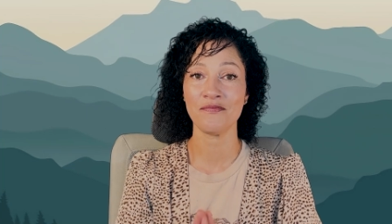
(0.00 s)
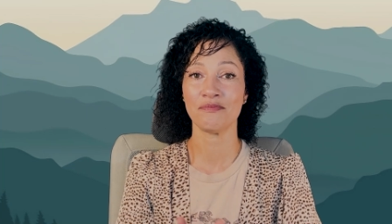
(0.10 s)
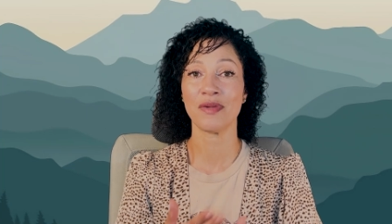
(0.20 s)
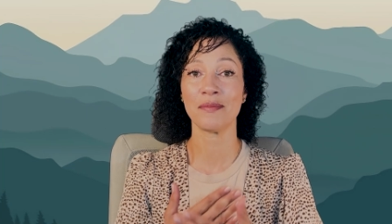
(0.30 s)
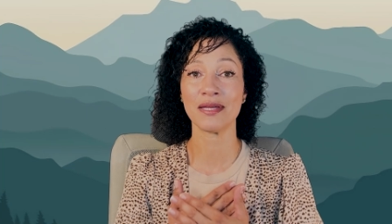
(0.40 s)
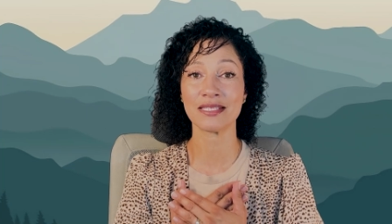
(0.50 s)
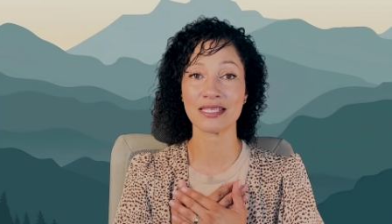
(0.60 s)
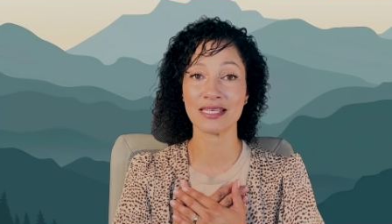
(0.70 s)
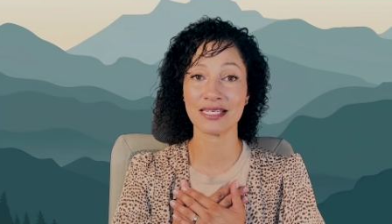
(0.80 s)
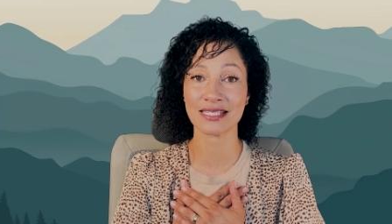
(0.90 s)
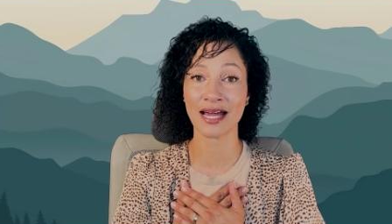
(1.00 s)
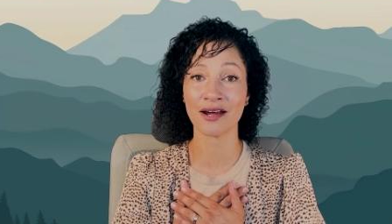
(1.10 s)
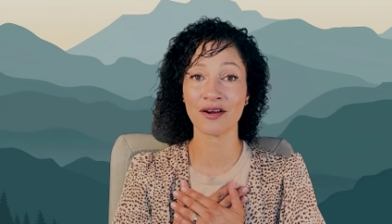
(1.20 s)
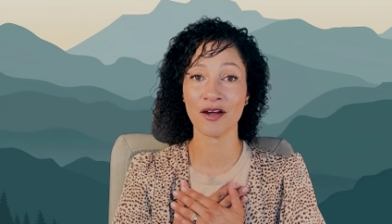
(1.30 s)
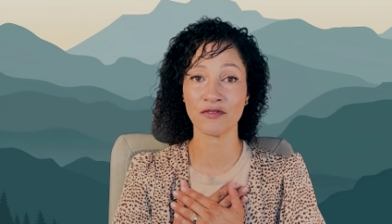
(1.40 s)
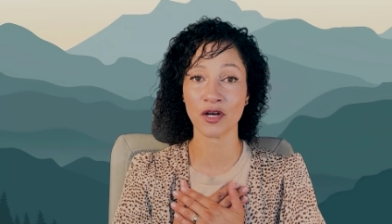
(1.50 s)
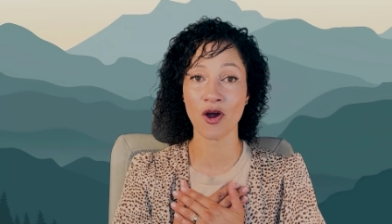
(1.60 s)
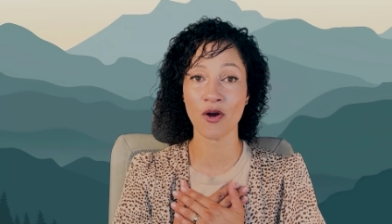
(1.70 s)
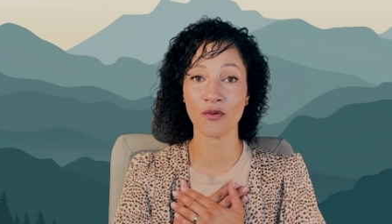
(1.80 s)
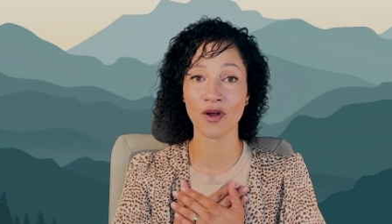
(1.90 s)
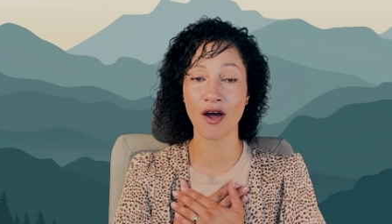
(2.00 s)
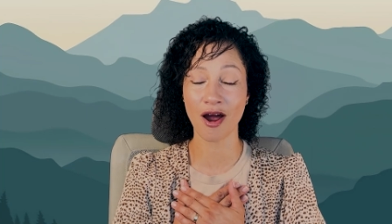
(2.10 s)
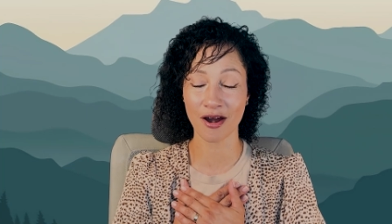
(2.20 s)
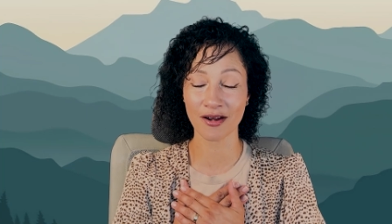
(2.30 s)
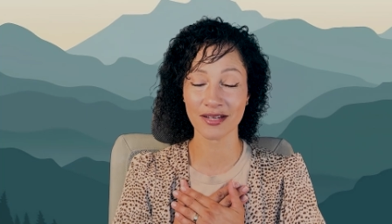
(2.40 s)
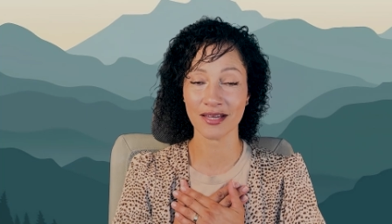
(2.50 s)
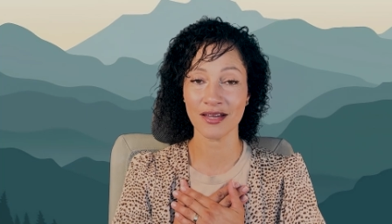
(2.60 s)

Maybe it's the desire of your own heart.